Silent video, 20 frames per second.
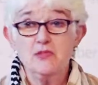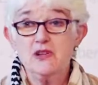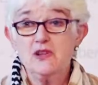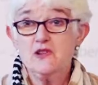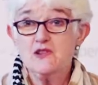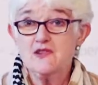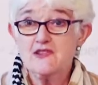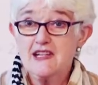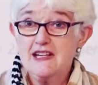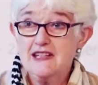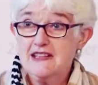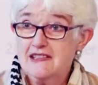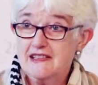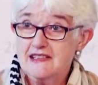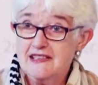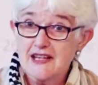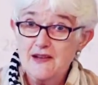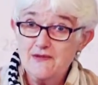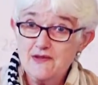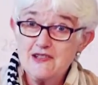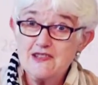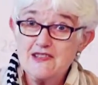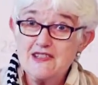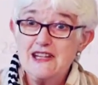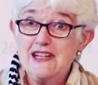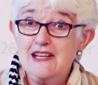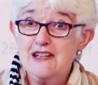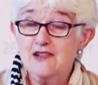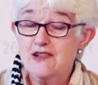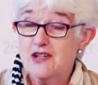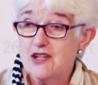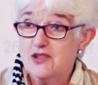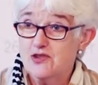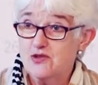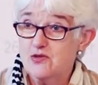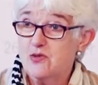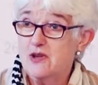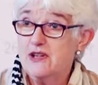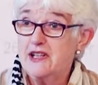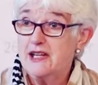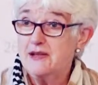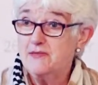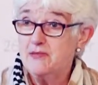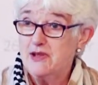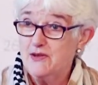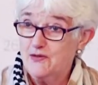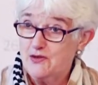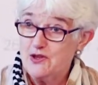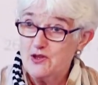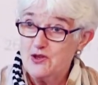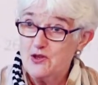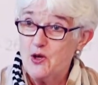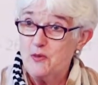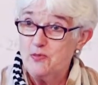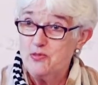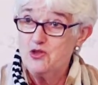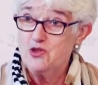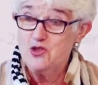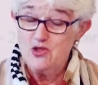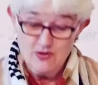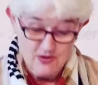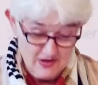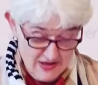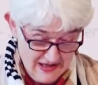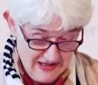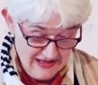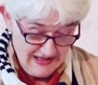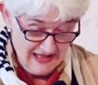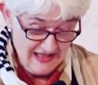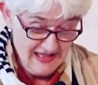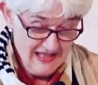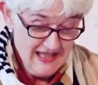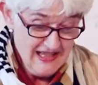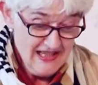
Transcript: because I can never say no when I'm given an opportunity